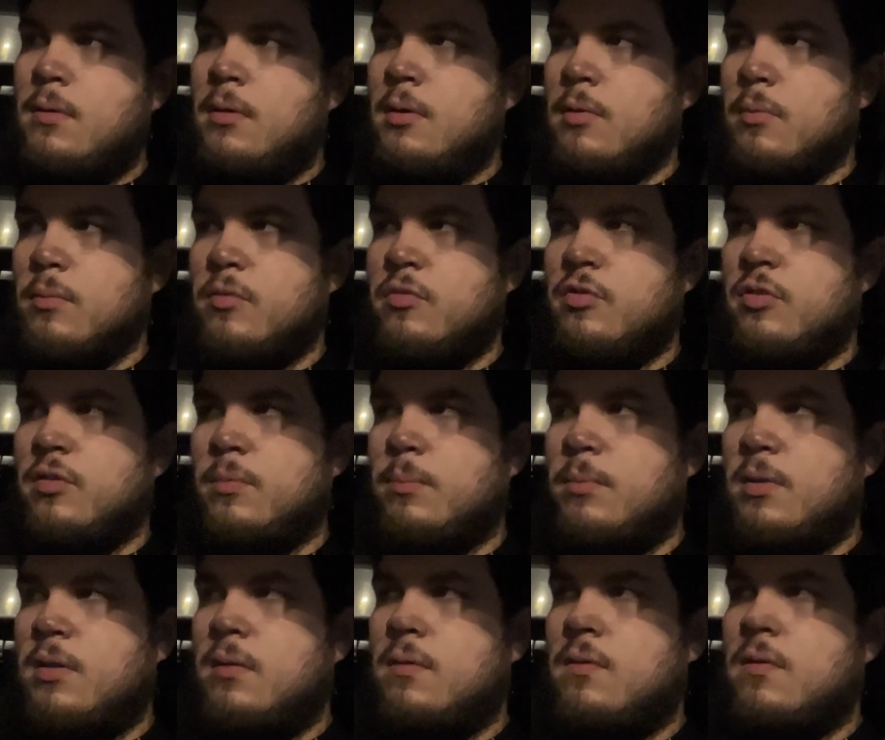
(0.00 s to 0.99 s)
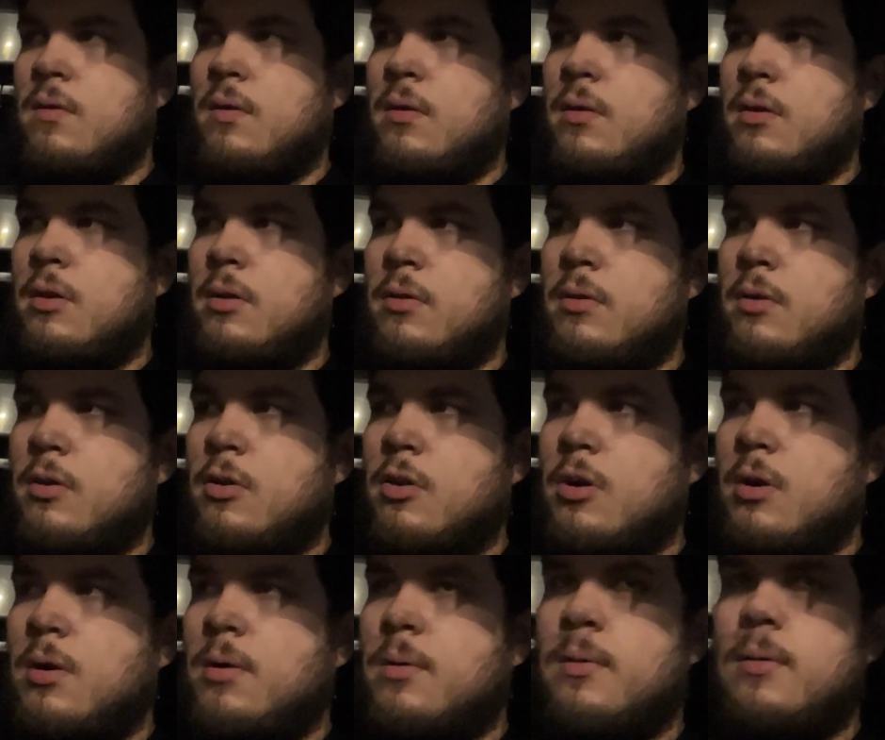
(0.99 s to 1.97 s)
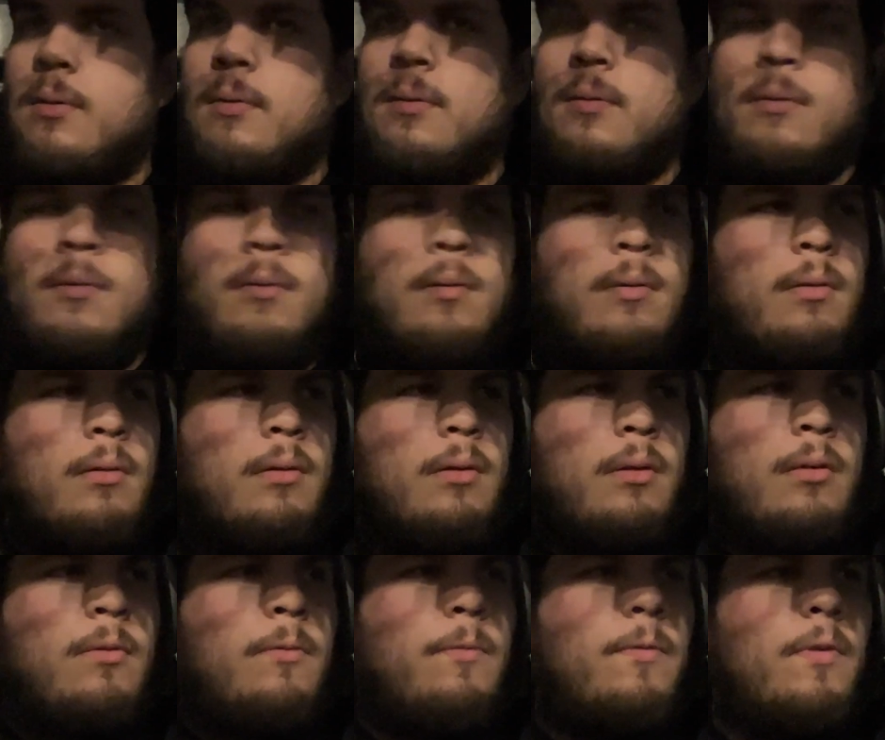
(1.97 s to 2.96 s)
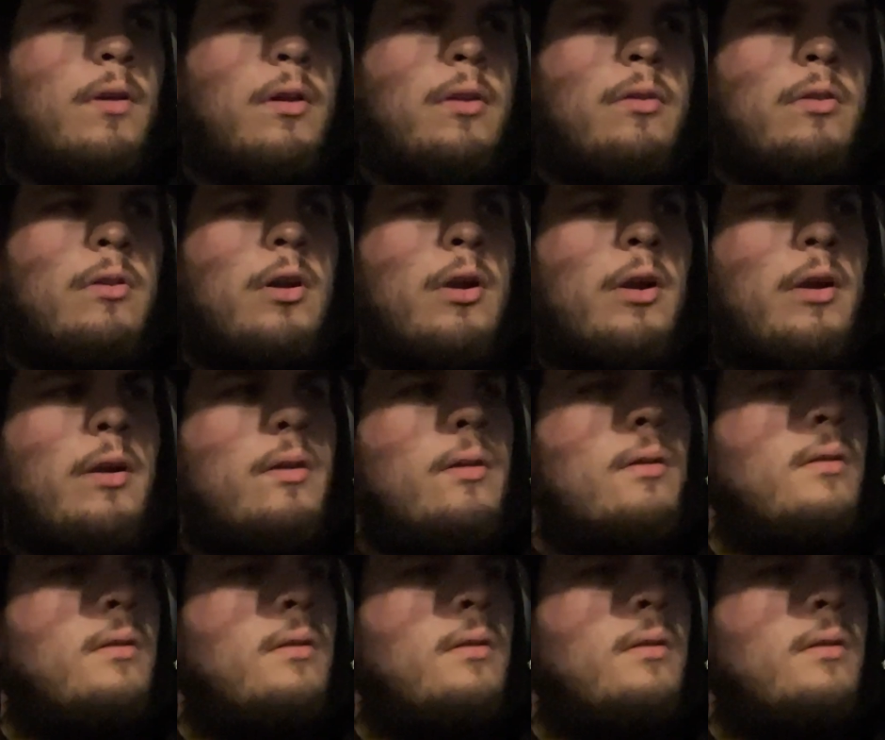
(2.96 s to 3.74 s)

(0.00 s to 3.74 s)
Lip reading: It was just me sitting here in the car in the fucking dark